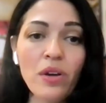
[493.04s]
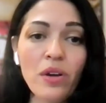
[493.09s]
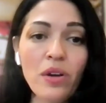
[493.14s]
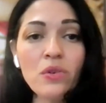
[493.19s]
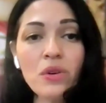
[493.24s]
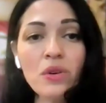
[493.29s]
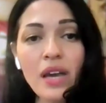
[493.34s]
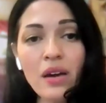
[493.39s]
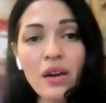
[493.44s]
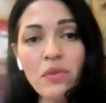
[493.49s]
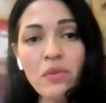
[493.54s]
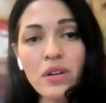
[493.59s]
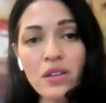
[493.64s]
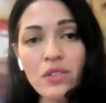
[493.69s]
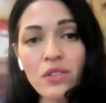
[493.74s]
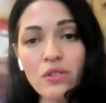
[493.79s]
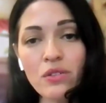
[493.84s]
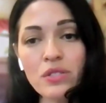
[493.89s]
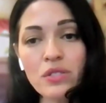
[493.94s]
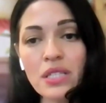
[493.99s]
When you get
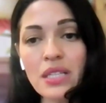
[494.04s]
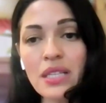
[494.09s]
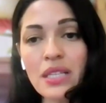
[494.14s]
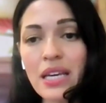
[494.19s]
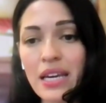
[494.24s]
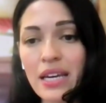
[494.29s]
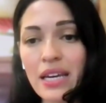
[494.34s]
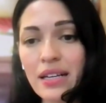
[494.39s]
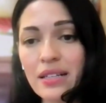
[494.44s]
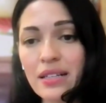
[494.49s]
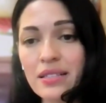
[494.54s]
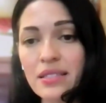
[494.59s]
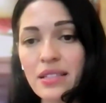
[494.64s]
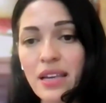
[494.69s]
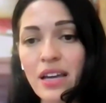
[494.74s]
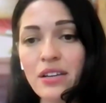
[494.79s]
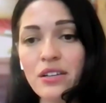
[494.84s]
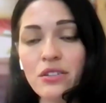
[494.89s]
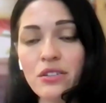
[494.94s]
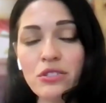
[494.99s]
one of those
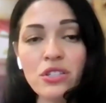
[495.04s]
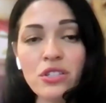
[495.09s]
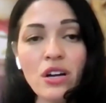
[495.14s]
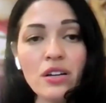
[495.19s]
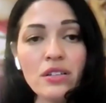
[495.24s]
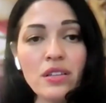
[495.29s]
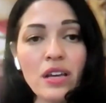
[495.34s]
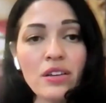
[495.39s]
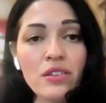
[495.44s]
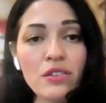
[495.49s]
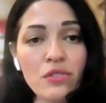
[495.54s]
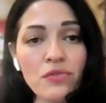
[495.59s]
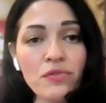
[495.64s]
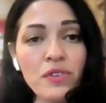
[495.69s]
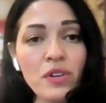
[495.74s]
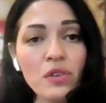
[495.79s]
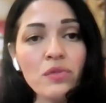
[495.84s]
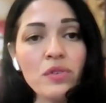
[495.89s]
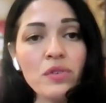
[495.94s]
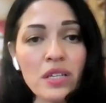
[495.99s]
links and you start and you
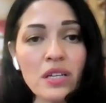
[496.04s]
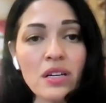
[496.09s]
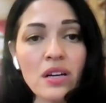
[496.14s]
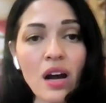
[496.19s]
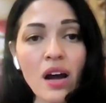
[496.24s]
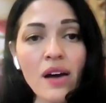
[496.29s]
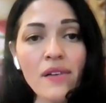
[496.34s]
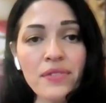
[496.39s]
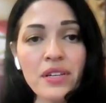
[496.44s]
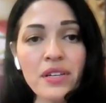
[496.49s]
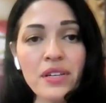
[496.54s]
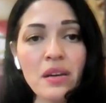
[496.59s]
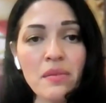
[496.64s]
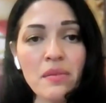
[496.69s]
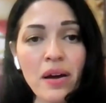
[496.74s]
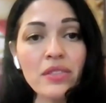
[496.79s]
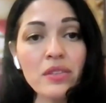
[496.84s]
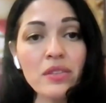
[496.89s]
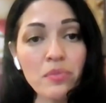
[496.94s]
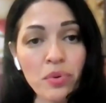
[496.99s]
feel really confident
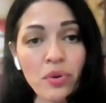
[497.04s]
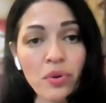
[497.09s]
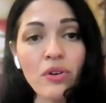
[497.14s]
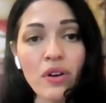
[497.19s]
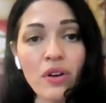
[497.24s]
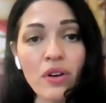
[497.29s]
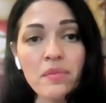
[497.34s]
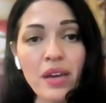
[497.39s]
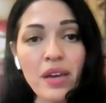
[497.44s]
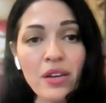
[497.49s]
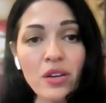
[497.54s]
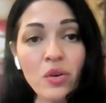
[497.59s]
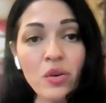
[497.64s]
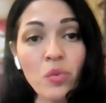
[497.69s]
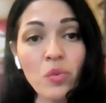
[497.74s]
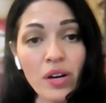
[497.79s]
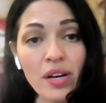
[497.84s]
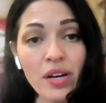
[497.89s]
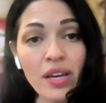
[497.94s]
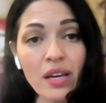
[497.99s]
about the program that
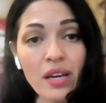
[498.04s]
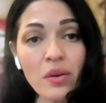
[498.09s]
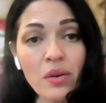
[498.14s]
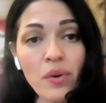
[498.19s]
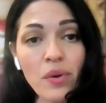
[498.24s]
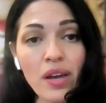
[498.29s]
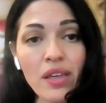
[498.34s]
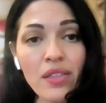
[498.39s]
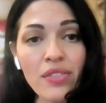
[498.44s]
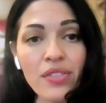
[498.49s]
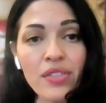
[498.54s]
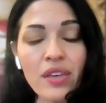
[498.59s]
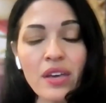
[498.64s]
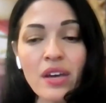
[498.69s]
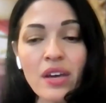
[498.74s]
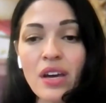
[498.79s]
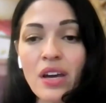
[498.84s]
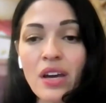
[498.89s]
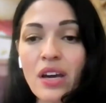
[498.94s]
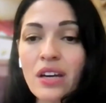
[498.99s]
you're working with,
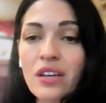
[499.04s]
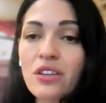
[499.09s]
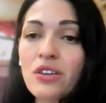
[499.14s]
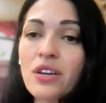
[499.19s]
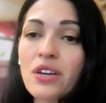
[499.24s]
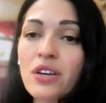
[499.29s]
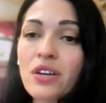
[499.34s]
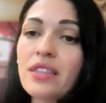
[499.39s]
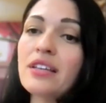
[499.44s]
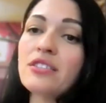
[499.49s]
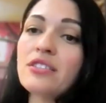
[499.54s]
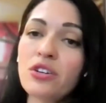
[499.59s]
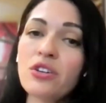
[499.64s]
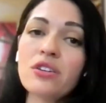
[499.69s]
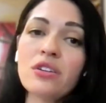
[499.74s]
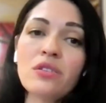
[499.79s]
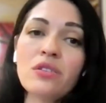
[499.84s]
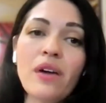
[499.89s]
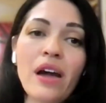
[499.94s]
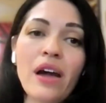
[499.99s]
you can then
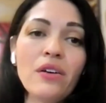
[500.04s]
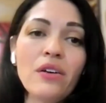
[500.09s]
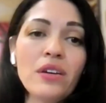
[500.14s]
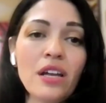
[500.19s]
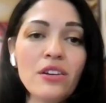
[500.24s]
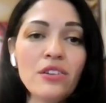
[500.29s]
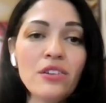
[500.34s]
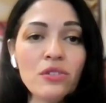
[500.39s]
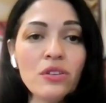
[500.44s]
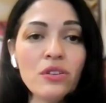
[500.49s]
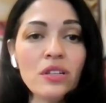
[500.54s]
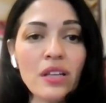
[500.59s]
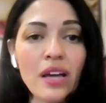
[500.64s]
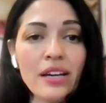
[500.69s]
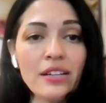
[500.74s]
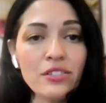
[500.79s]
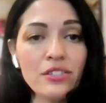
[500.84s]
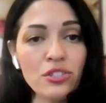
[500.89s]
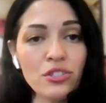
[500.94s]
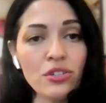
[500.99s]
turn around and you
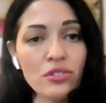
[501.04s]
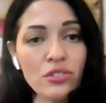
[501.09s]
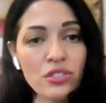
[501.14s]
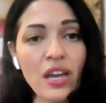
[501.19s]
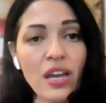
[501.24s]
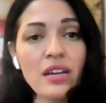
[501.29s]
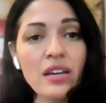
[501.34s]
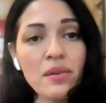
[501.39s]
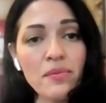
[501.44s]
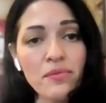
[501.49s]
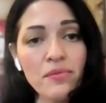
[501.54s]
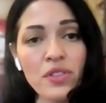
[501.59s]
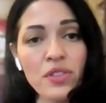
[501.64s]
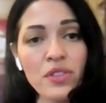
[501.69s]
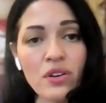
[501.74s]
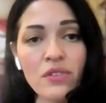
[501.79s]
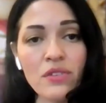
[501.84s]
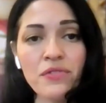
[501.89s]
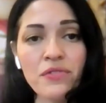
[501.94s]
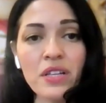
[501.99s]
sign up
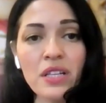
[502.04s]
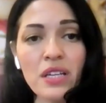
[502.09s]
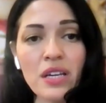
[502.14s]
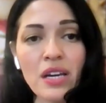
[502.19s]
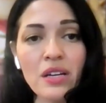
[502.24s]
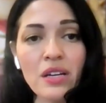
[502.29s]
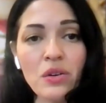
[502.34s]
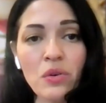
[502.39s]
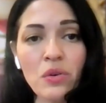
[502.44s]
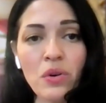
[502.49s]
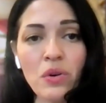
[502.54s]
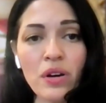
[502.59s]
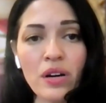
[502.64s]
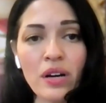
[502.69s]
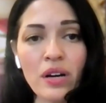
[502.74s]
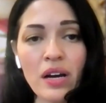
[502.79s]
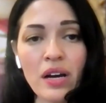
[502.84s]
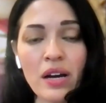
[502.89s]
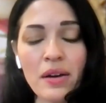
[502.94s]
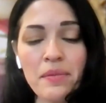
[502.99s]
for their affiliate
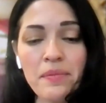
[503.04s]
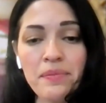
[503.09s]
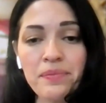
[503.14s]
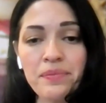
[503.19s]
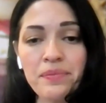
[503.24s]
or